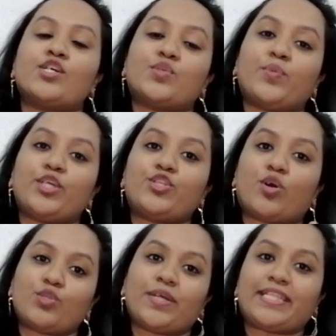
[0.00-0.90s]
So when you
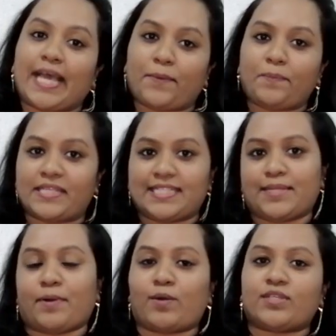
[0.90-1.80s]
talk to a therapist
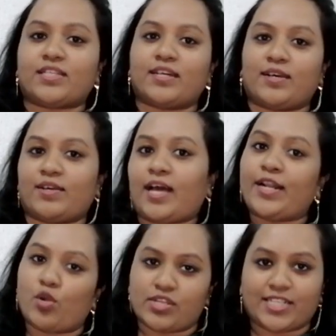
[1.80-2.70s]
about
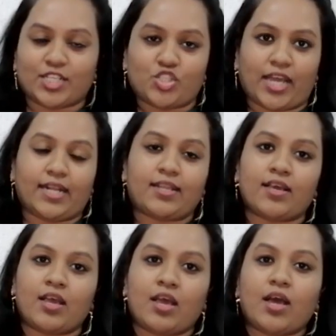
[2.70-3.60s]
an autistic child,
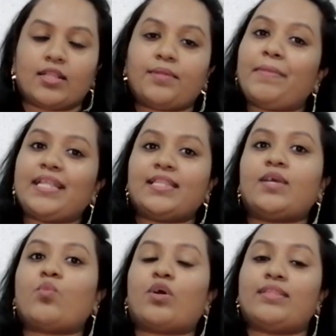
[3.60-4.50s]
the main
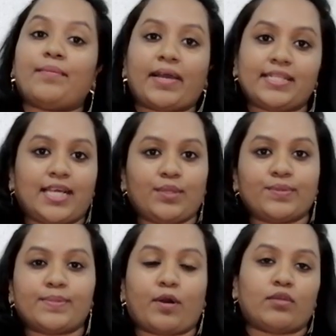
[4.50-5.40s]
thing what they might tell you
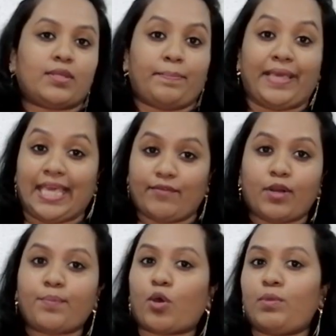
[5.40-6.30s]
is about the
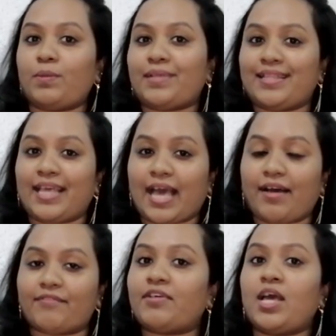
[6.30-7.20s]
behavioral problem that they
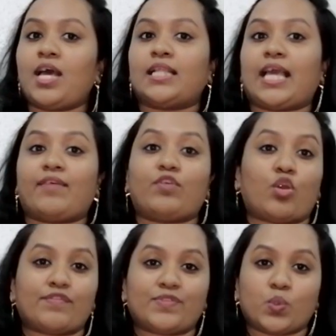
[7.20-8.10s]
have a
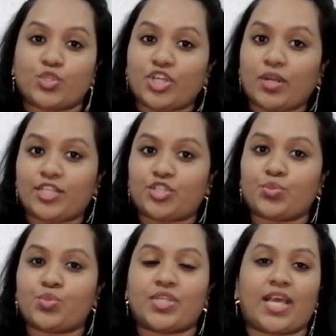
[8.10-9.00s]
lot of social
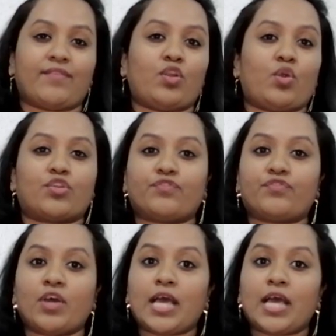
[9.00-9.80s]
issues, they have a lot of